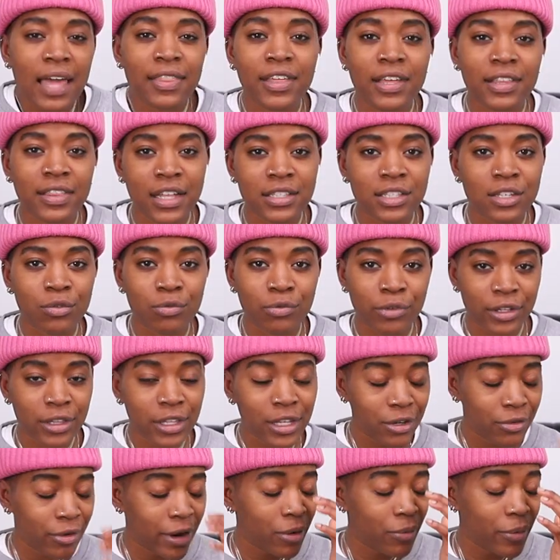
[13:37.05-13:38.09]
I think that's a
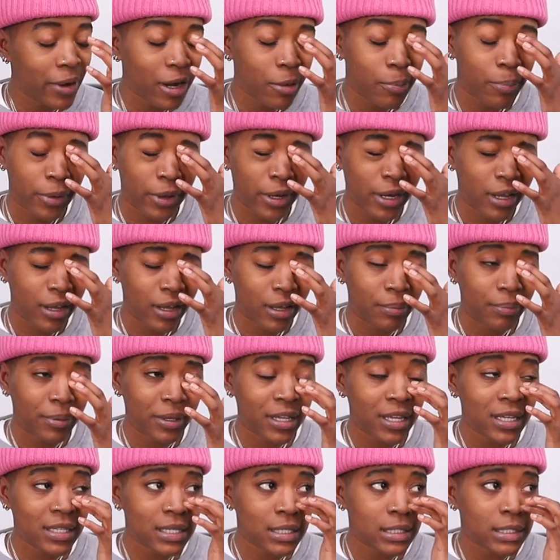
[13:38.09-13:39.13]
really great way to put it,
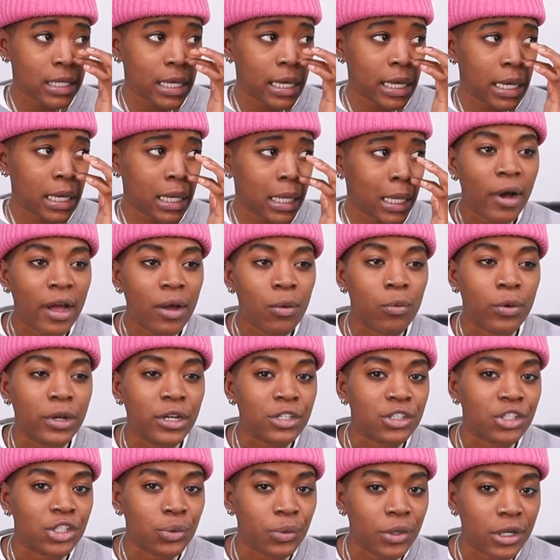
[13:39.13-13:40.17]
because it's like, why
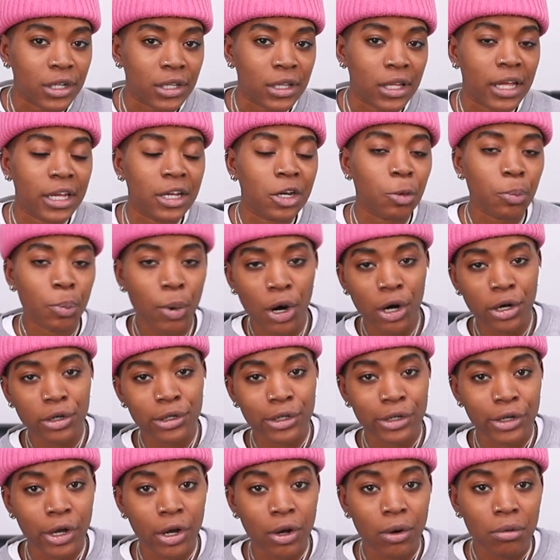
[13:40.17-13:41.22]
wouldn't you want to let your
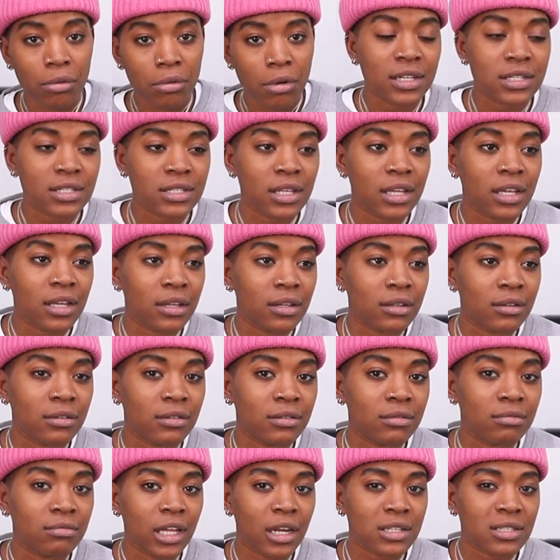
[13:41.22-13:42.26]
partner know? Because
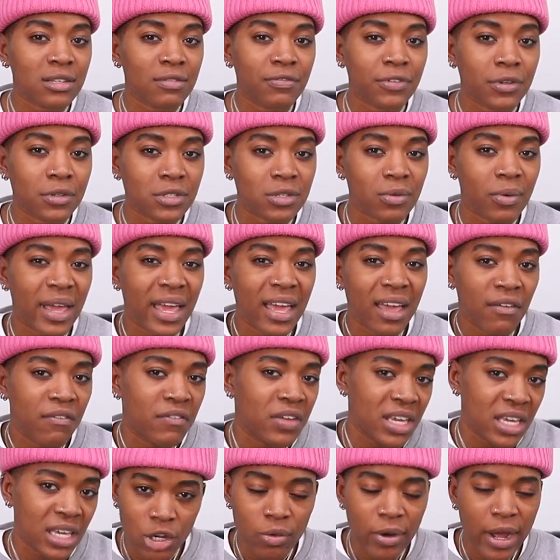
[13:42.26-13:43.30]
then it doesn't feel so
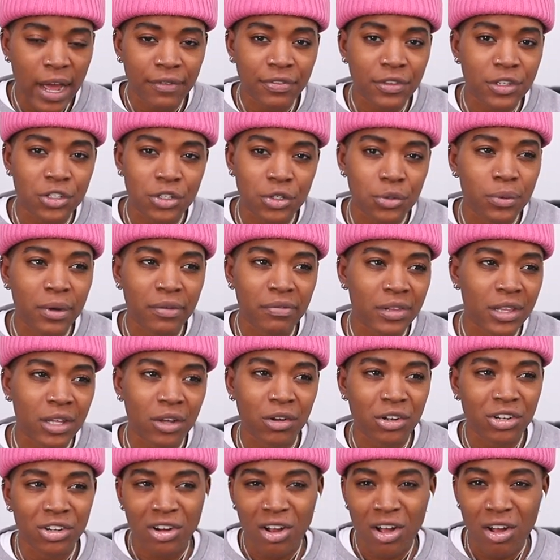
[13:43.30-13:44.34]
heavy. You don't have to do everything
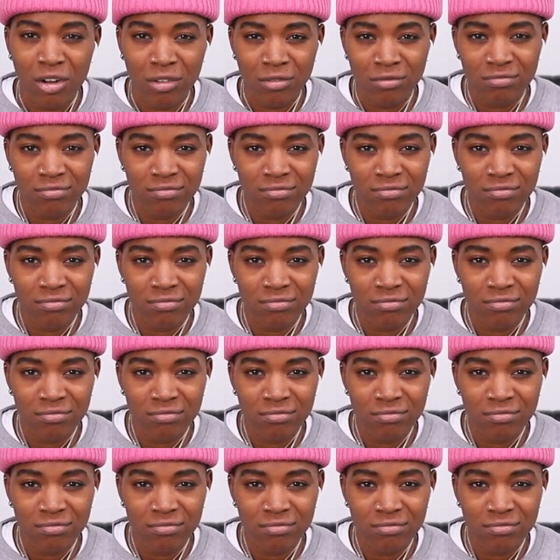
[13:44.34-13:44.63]
on your own.